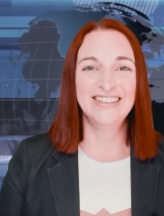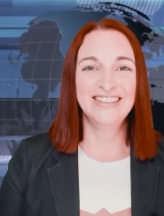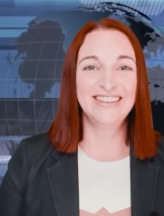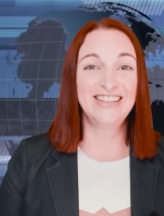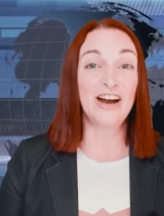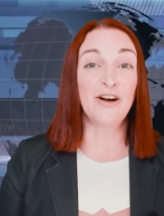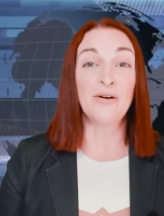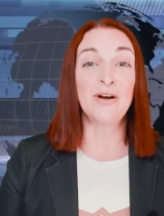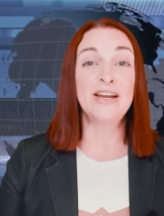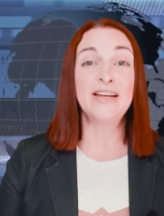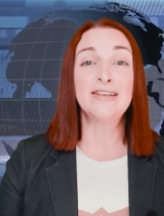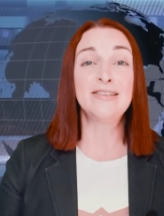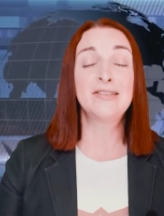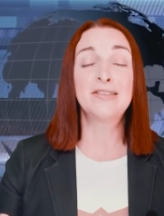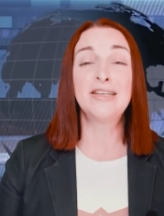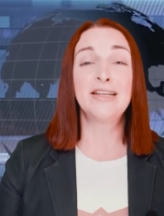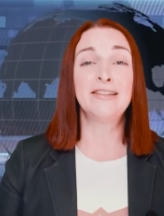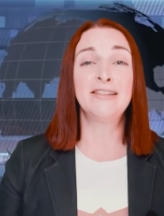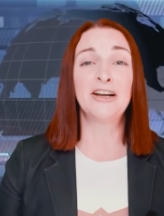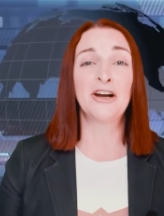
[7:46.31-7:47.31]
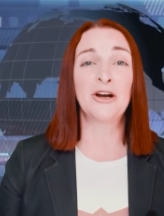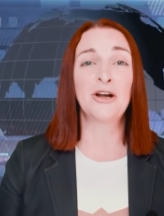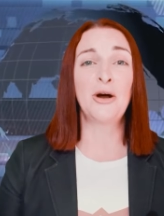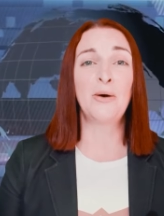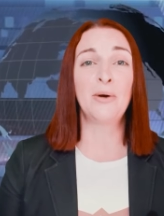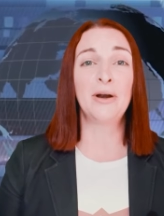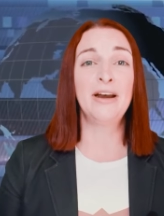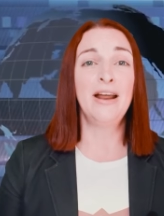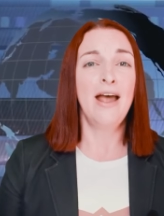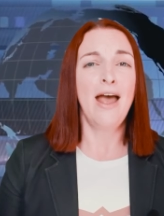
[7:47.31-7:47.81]
there he is sitting there
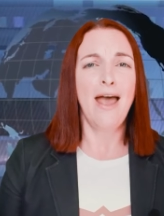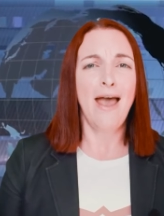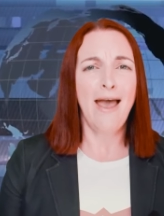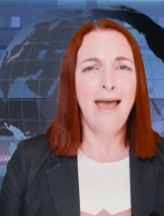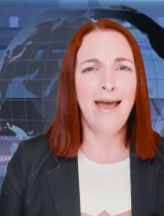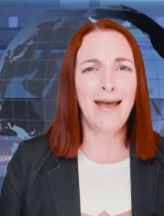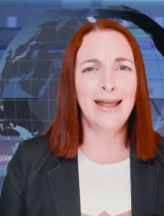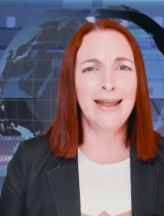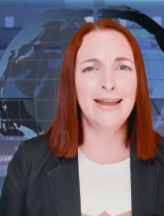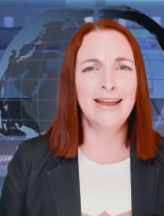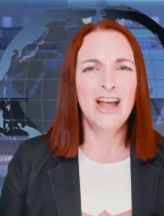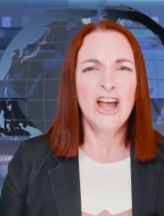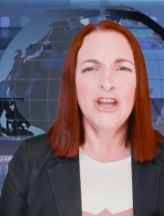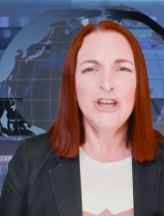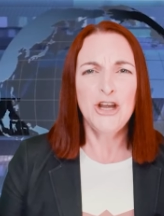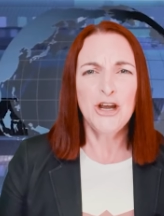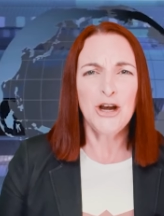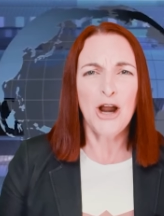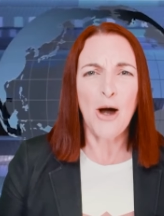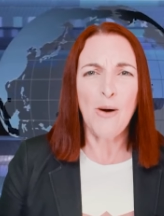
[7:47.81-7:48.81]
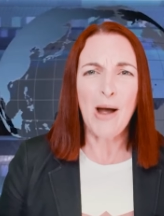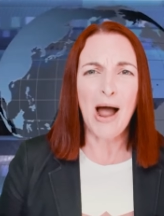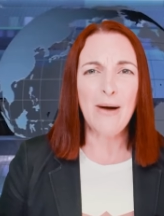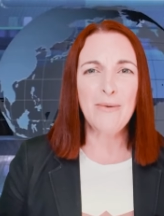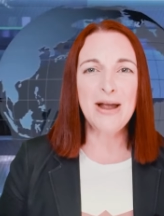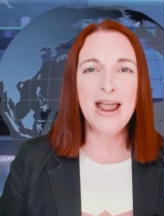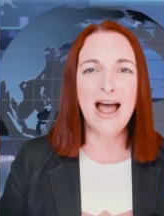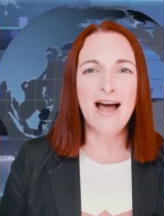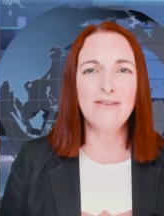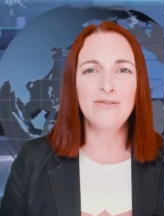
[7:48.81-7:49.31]
going, Hey, you know how
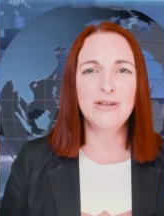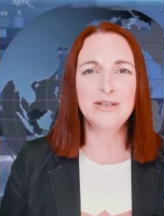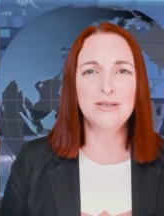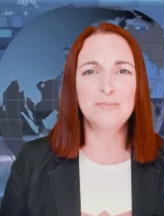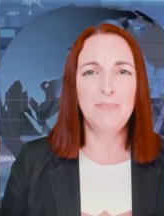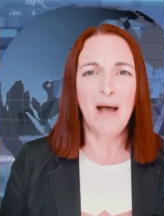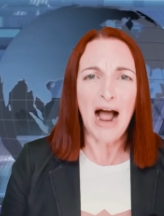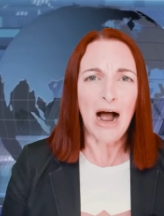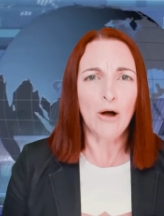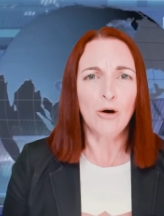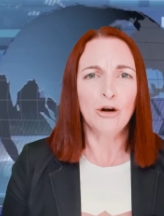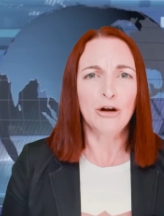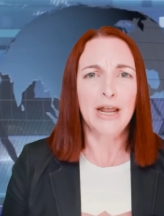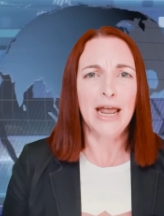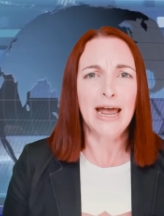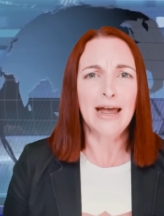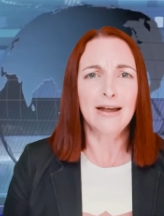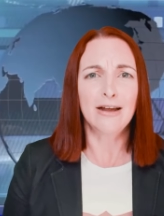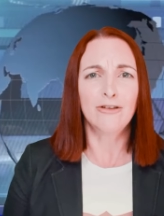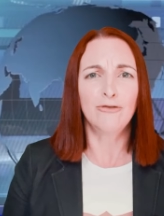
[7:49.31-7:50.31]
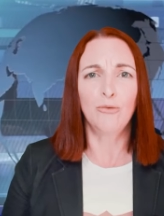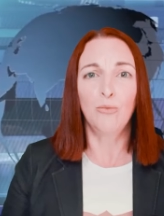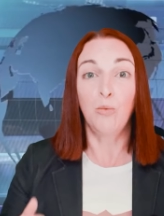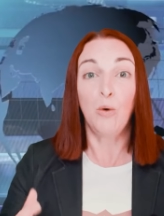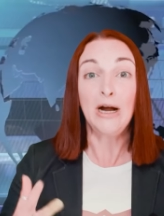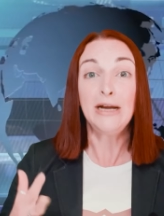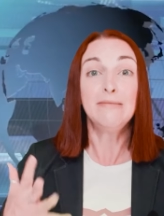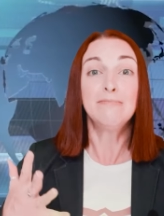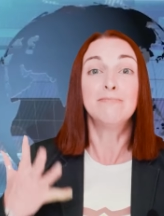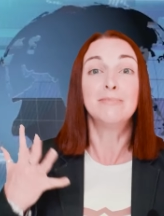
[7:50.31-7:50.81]
we have this powder keg of
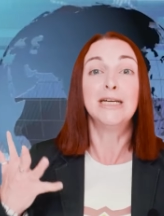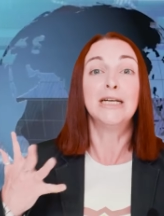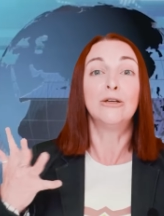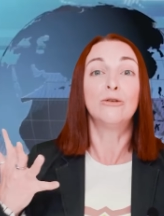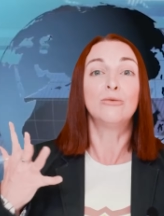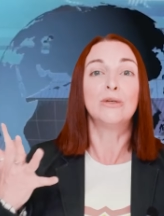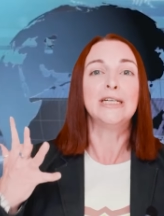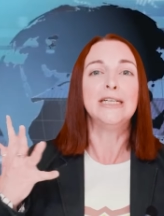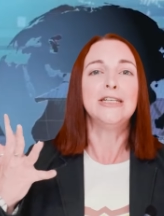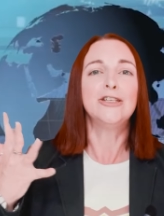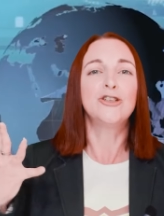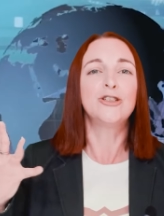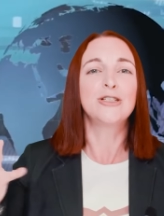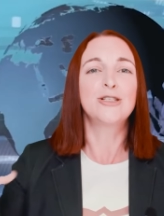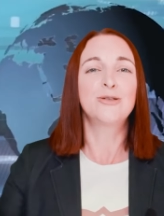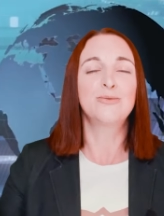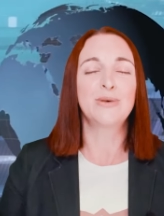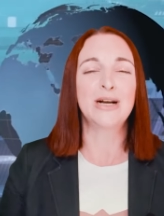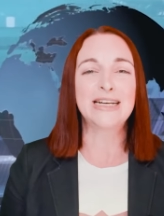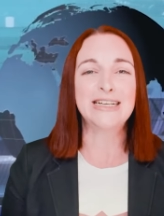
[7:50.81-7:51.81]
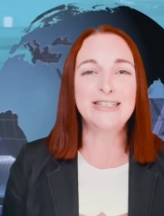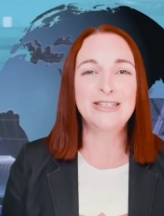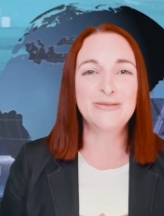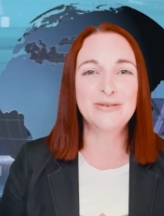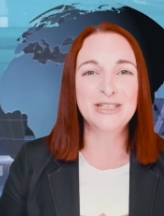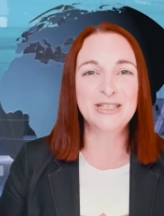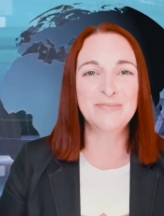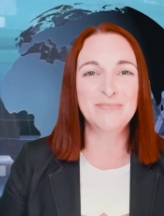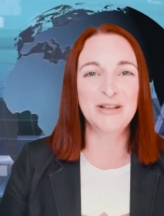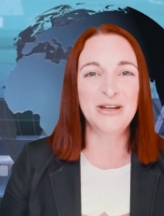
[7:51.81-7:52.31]
white male rage that's ready to
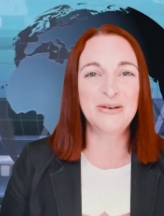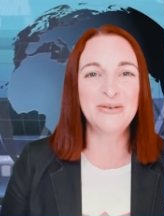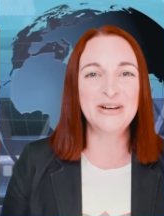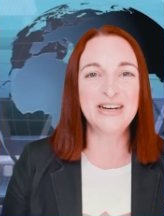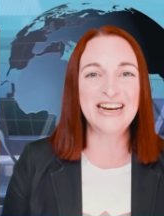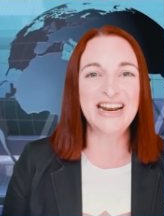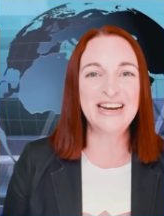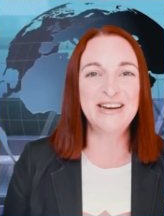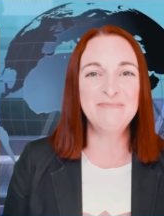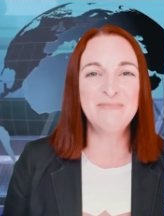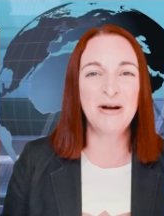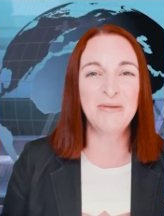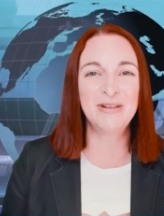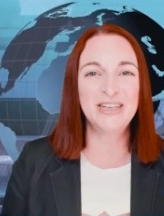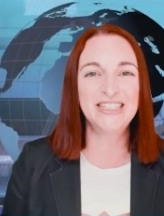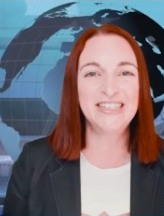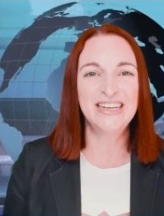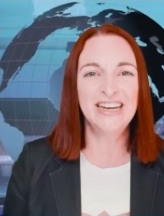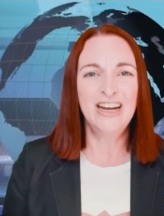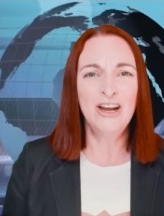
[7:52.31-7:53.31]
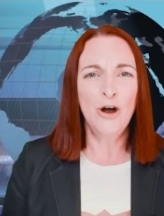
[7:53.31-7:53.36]
explode at any moment?